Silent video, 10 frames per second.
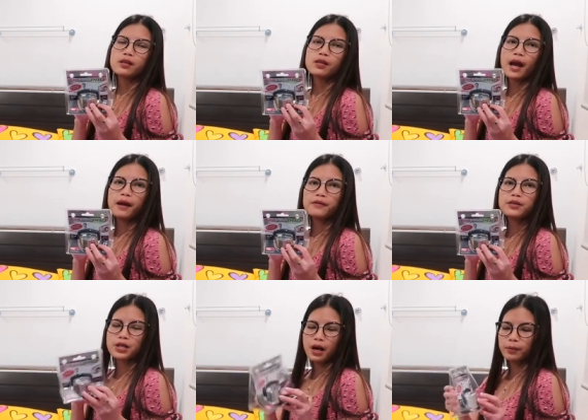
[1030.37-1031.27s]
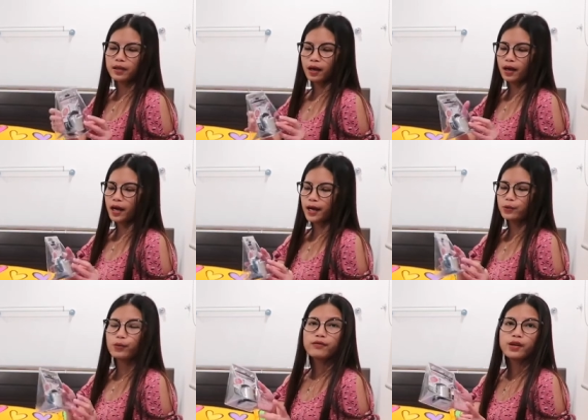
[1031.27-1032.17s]
knife sharpener.
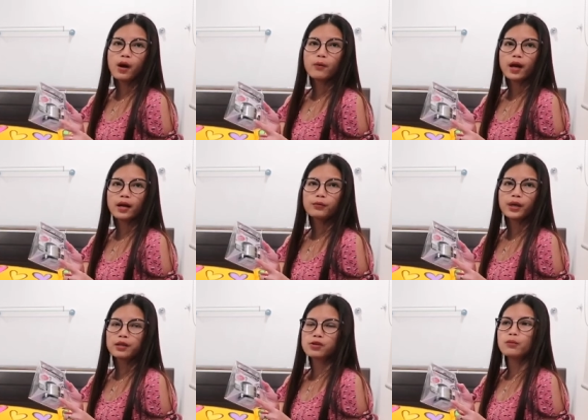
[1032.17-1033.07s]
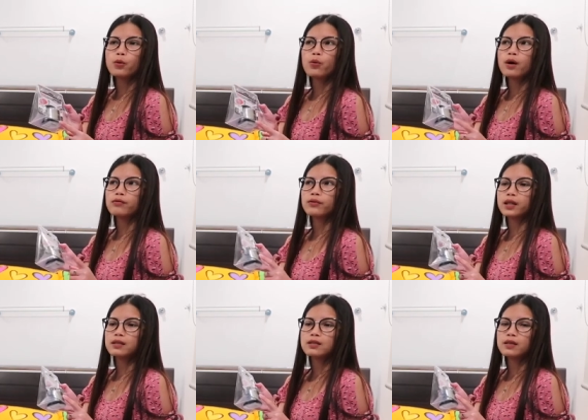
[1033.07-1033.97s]
And we've got one. We actually bought one
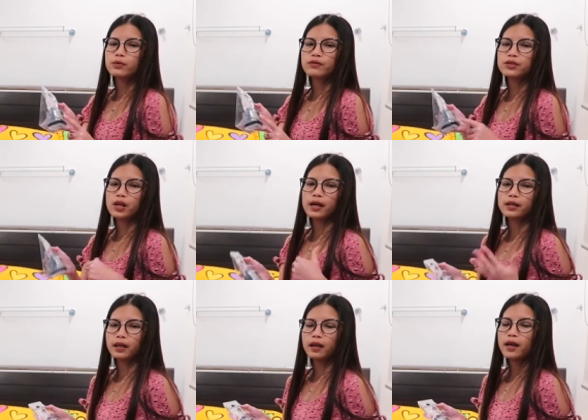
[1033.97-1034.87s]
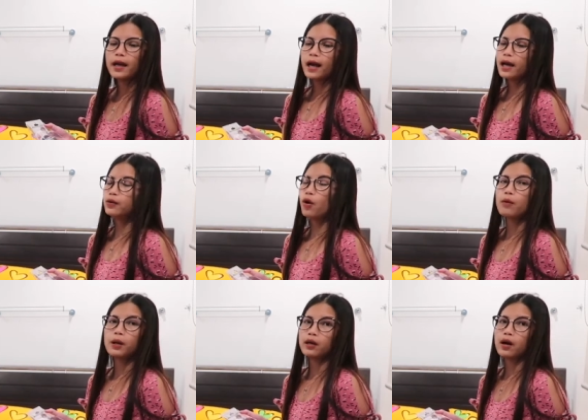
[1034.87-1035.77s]
first and we've tried it. And oh
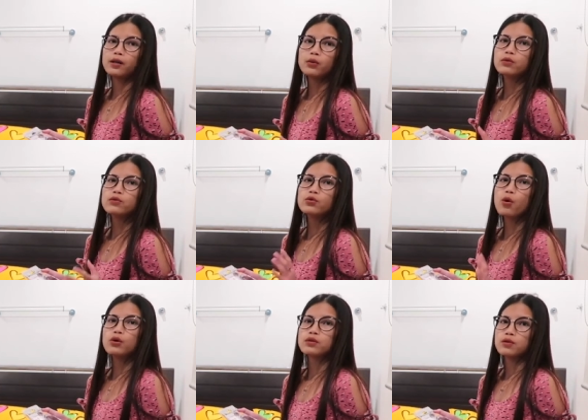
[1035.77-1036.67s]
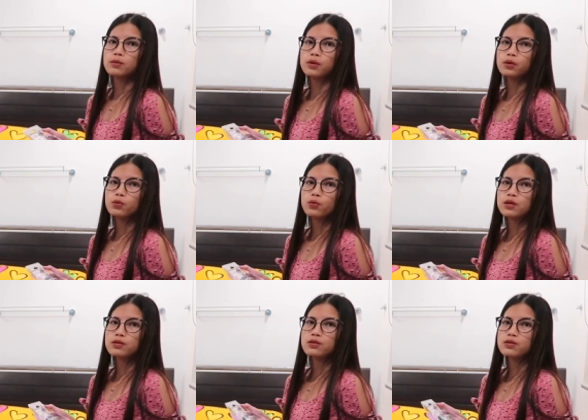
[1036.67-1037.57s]
my god, it was awesome. It
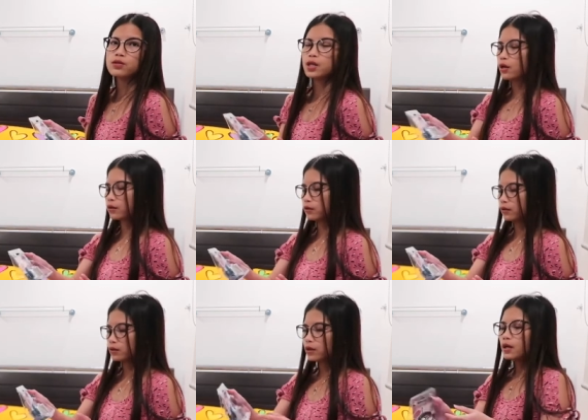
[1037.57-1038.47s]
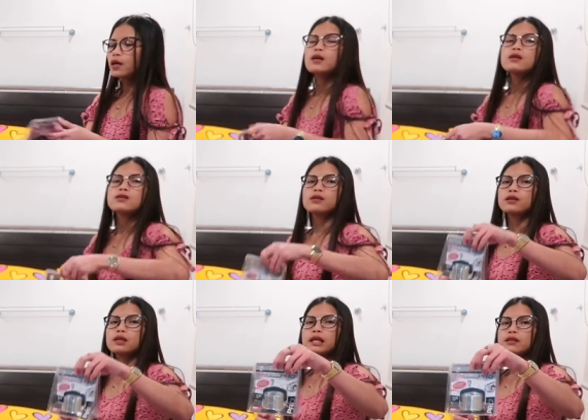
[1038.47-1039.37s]
was so good. So,
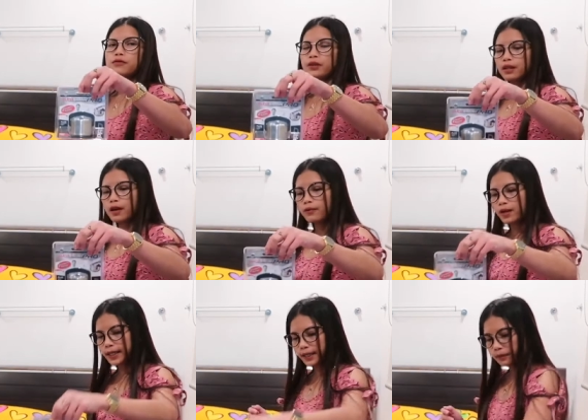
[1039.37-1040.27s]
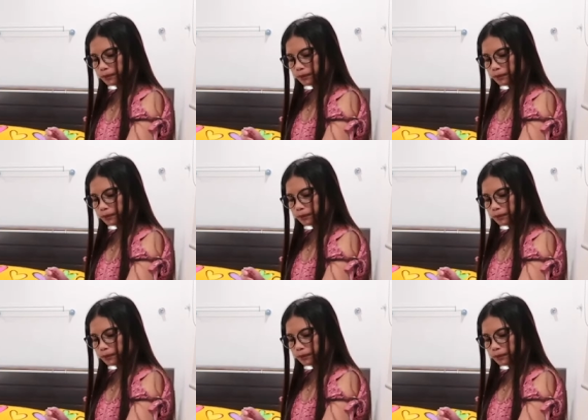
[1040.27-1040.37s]
that's for that one.